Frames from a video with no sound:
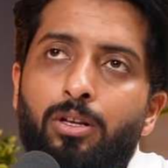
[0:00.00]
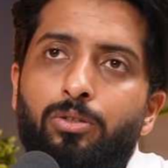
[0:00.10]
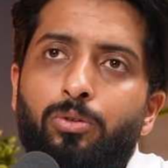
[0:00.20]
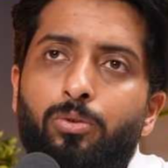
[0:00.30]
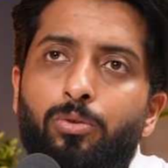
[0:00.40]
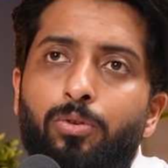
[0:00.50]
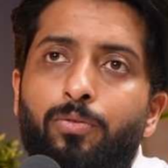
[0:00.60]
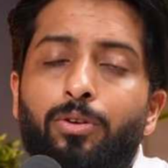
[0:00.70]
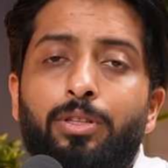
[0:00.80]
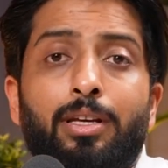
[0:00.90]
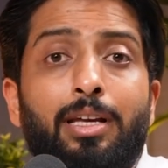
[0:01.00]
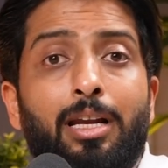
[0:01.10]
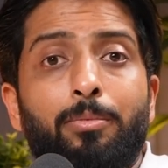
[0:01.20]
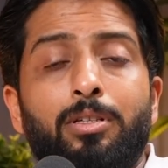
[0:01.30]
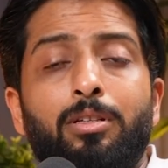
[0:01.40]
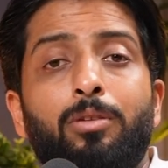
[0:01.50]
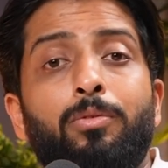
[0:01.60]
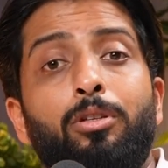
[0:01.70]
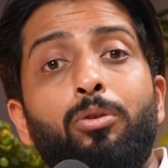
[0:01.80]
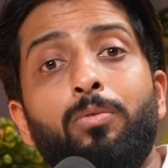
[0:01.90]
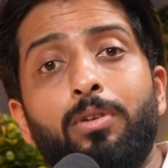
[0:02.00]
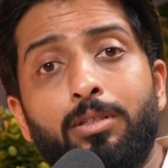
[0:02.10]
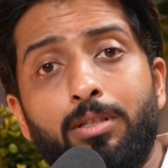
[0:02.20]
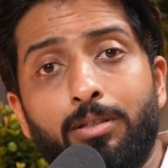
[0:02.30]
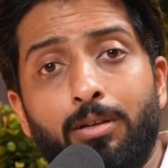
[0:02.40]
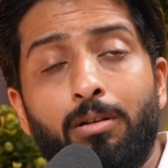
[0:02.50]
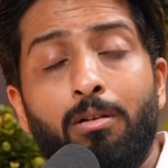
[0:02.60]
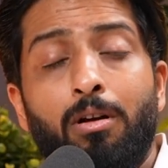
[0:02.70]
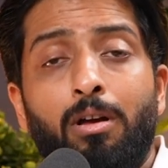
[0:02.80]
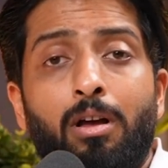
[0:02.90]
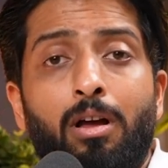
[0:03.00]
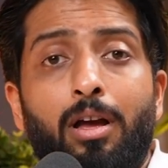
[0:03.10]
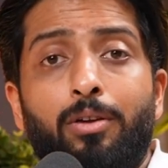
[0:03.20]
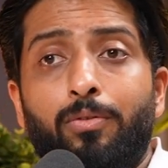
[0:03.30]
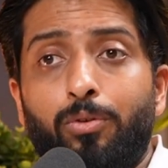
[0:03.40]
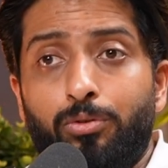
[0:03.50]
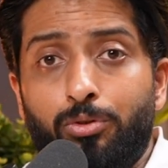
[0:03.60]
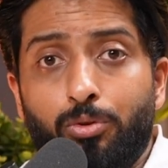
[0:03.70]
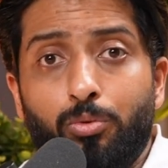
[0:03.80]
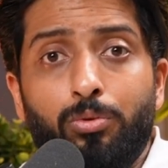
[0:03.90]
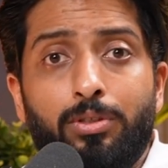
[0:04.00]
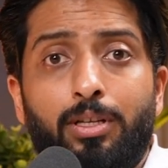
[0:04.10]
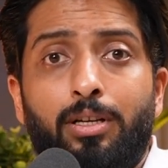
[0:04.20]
So you've got the academic city where the universities are, and you've got the schools